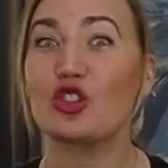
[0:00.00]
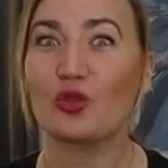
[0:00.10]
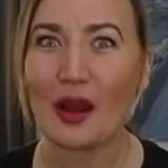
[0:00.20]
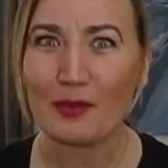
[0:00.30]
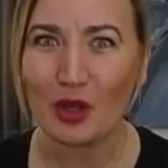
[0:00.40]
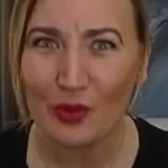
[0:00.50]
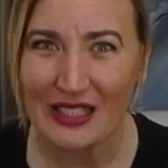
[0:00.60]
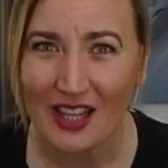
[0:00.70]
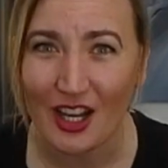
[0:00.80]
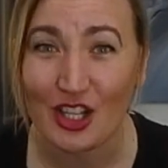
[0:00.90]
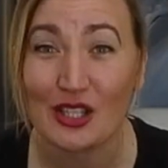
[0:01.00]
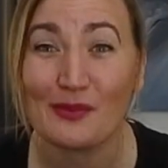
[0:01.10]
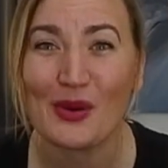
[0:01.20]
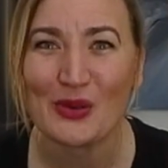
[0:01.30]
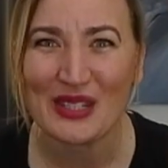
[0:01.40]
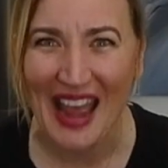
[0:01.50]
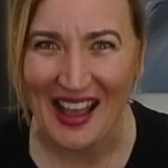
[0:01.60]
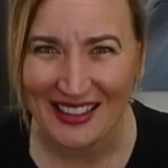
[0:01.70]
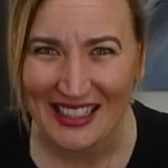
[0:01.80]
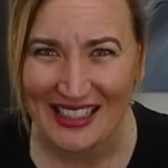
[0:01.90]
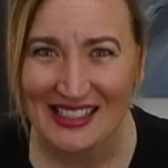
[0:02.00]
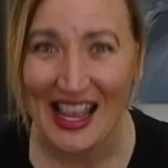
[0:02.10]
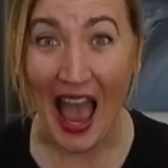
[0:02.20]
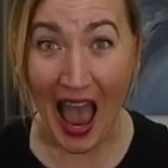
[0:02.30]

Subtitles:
tremor reduction modalities.